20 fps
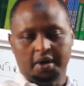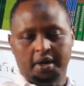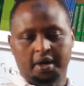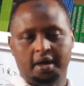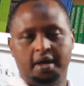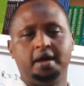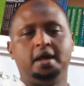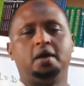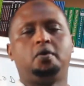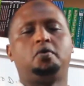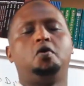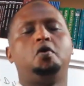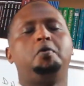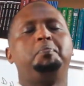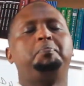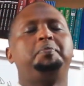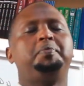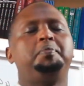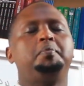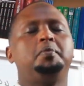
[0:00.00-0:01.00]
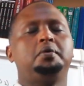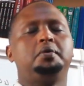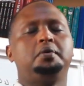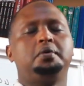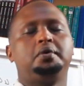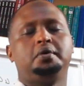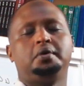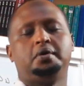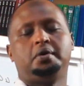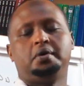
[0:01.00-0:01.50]
any
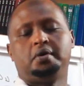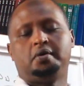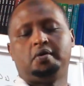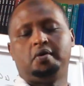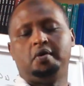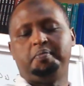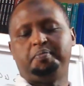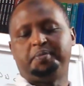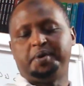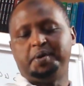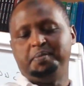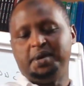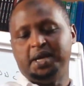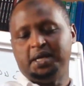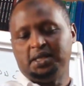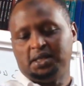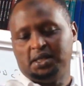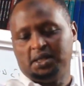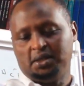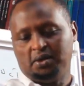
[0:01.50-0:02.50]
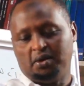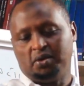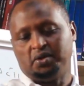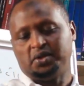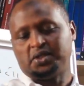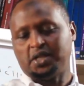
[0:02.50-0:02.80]
complement or